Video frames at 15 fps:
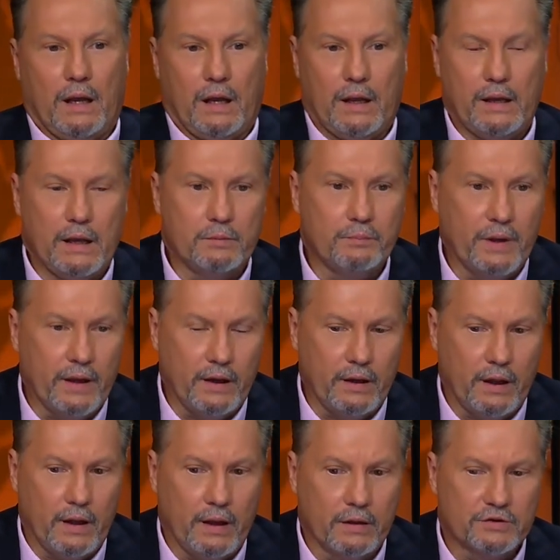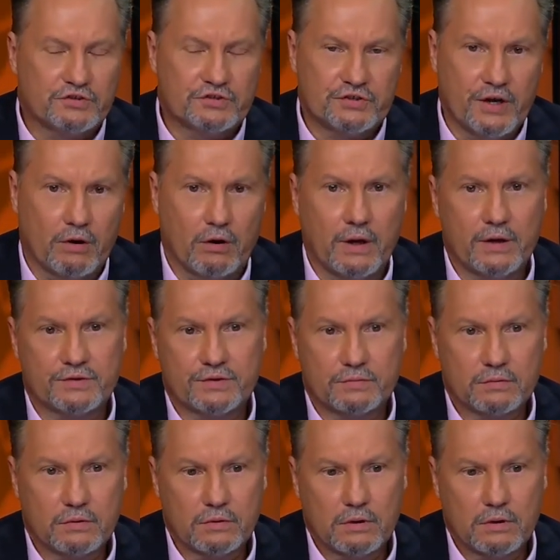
He had been in serious